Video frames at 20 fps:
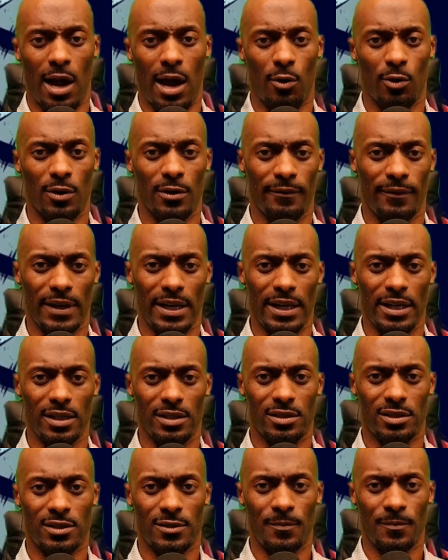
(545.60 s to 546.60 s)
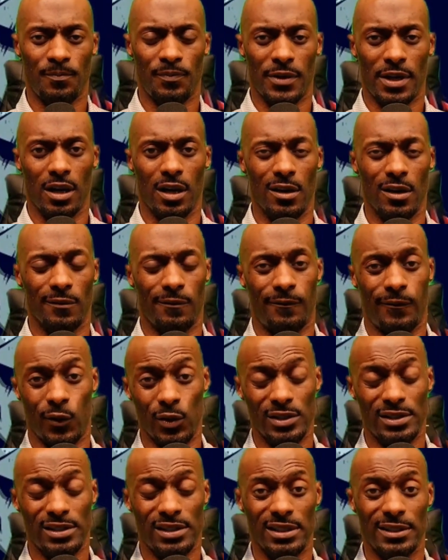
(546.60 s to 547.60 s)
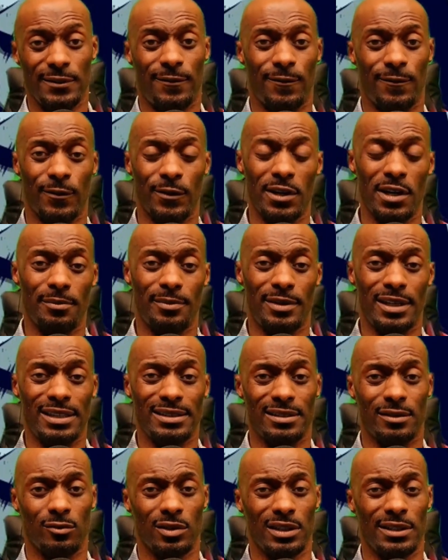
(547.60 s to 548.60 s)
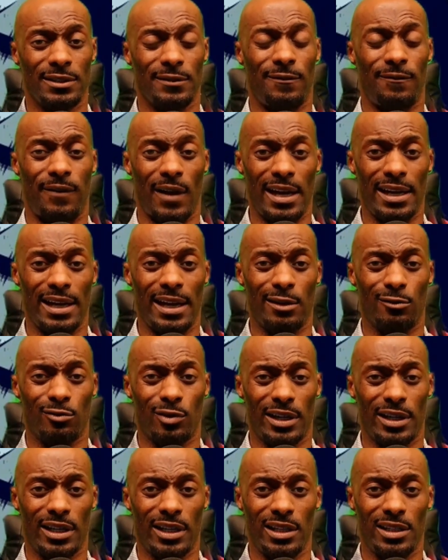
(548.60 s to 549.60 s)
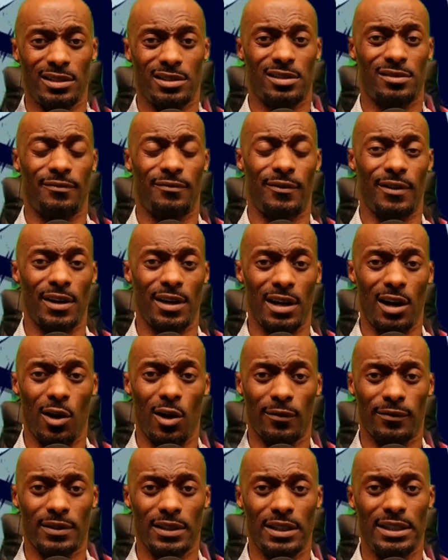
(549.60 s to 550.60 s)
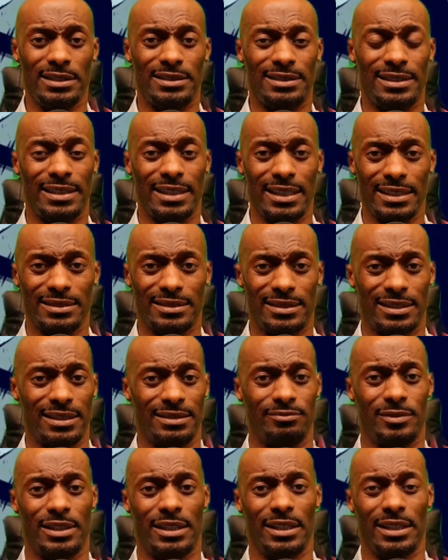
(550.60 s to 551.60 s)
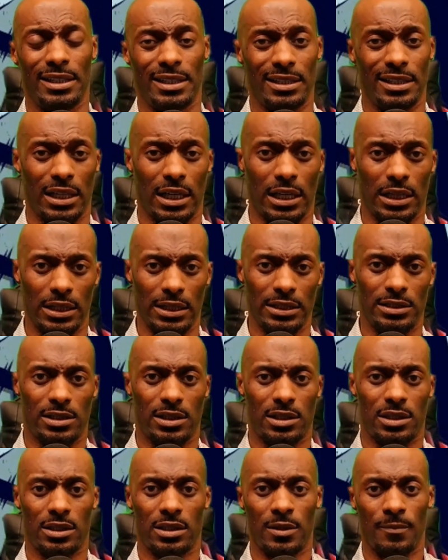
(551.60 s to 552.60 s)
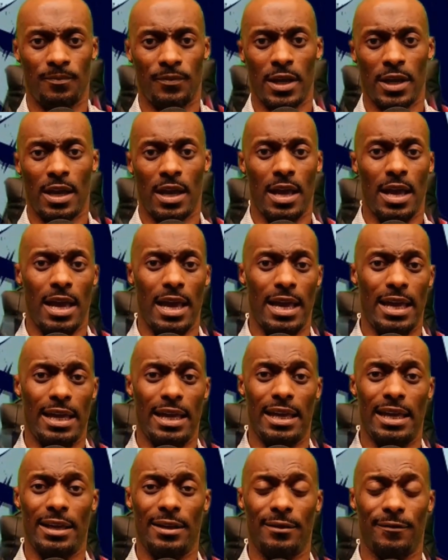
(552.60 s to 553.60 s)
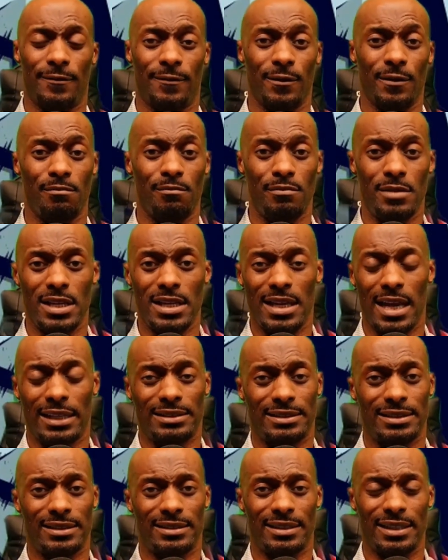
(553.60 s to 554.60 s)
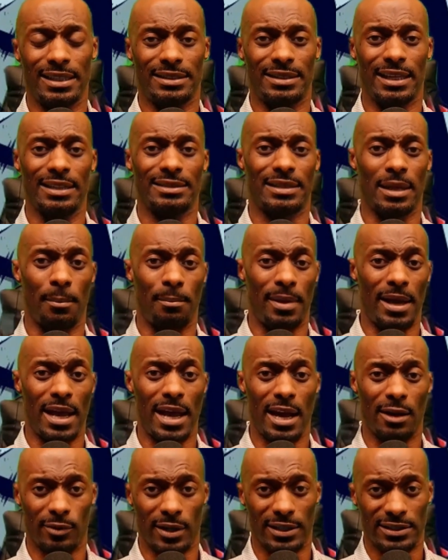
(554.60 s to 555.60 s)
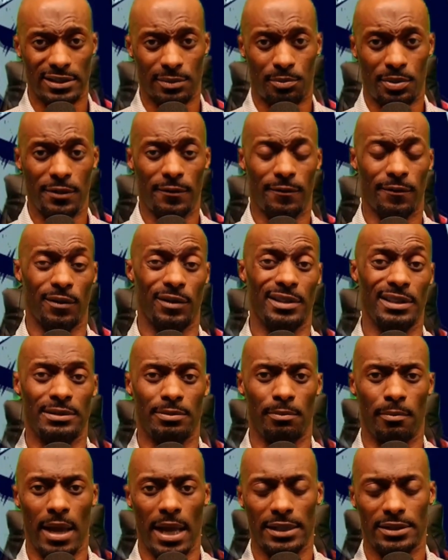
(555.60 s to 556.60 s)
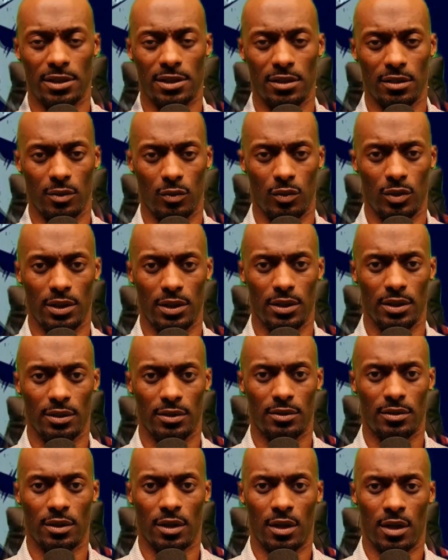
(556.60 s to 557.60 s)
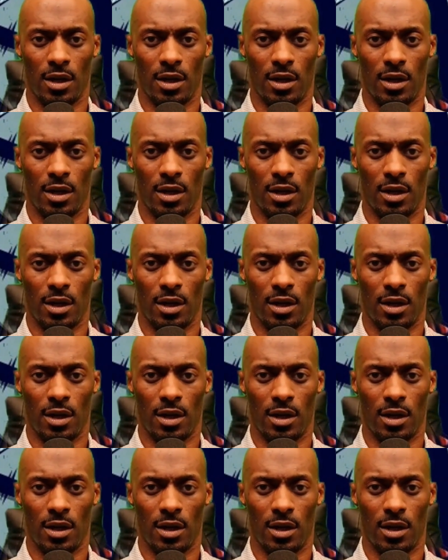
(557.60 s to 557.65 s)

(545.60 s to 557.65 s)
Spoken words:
power advantage. Unfortunately, Fremd doesn't really fight at range very often. He tends to get in the clinch. And for me, I just think that's a bad recipe for this matchup with